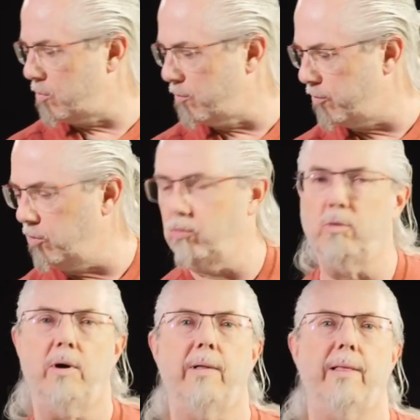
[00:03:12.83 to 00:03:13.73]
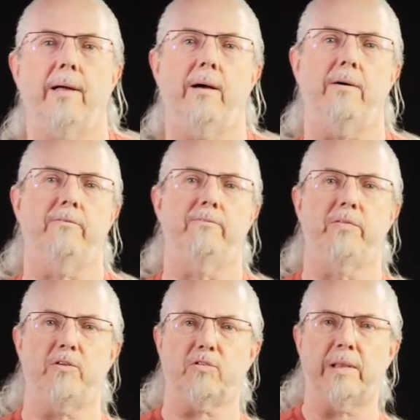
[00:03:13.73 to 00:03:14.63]
review of
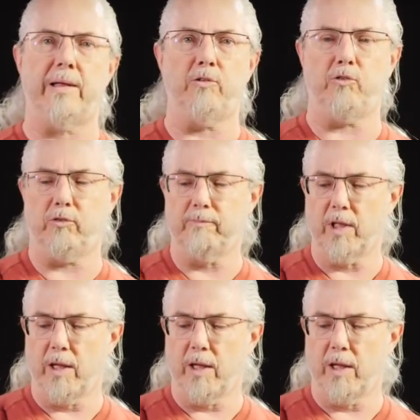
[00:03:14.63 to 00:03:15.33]
this lens,